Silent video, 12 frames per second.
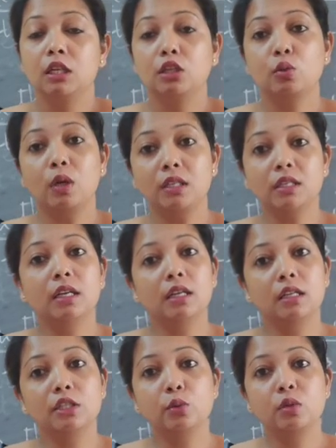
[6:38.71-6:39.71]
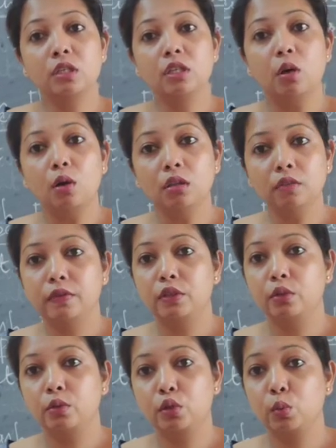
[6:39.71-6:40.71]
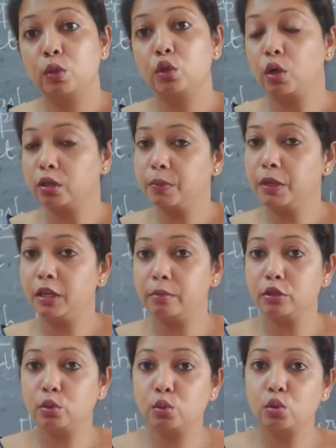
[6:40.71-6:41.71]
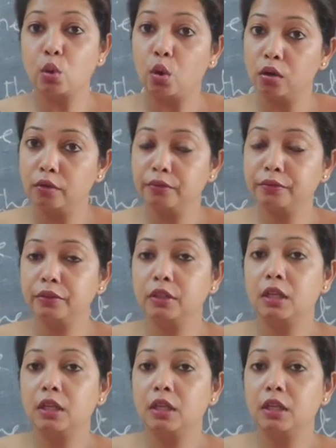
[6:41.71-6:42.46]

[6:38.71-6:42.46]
So until unless you see all the videos, you will not be able to solve